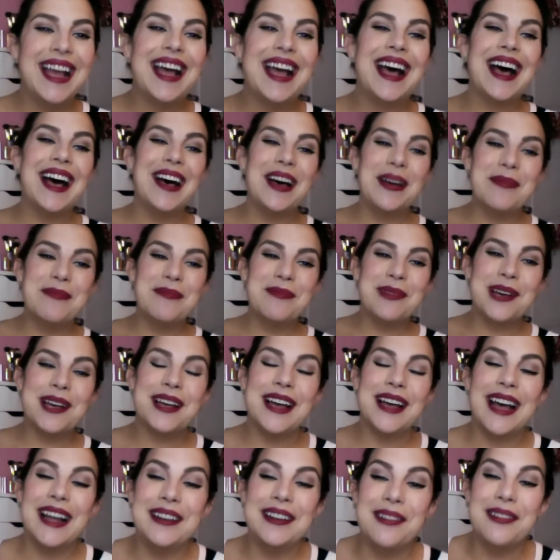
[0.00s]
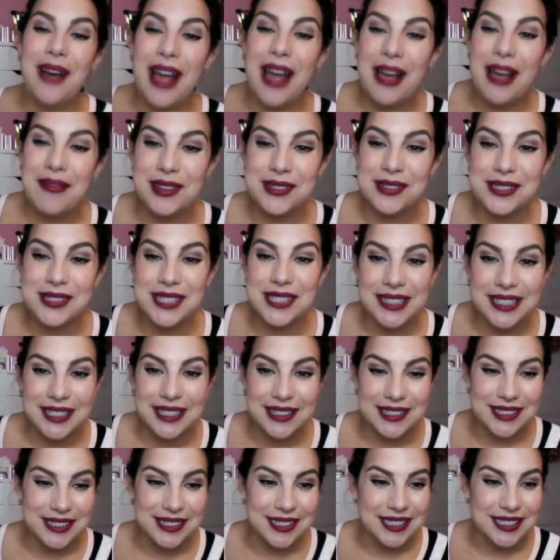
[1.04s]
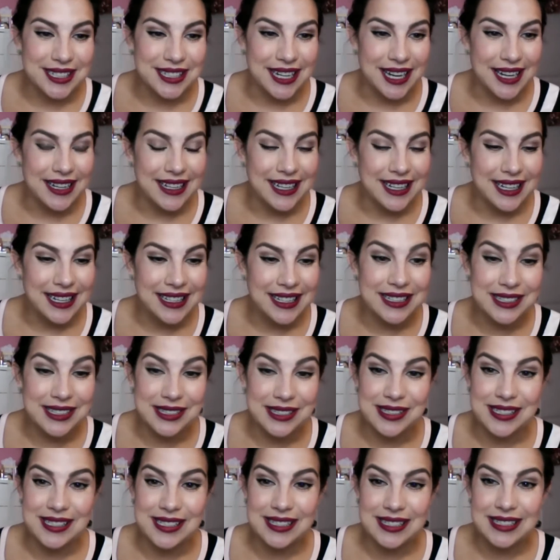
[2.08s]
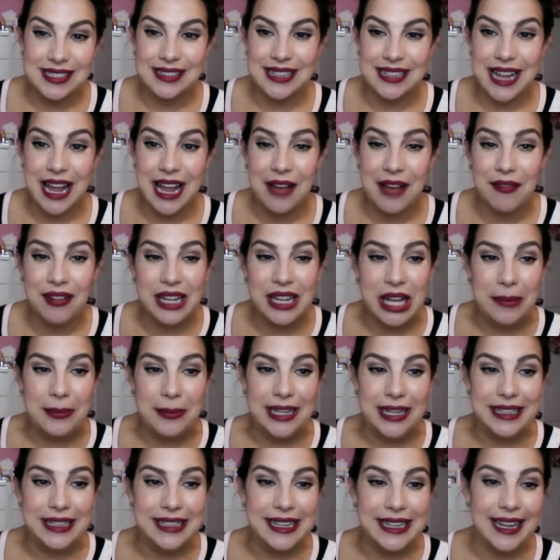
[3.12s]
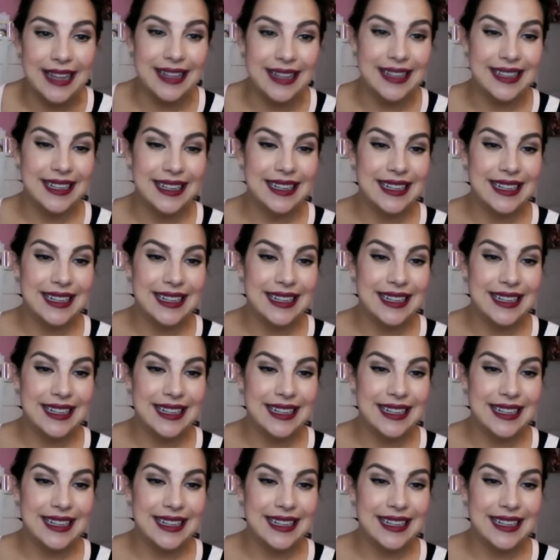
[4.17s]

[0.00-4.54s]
But I don't have those in there just yet because they haven't come in yet.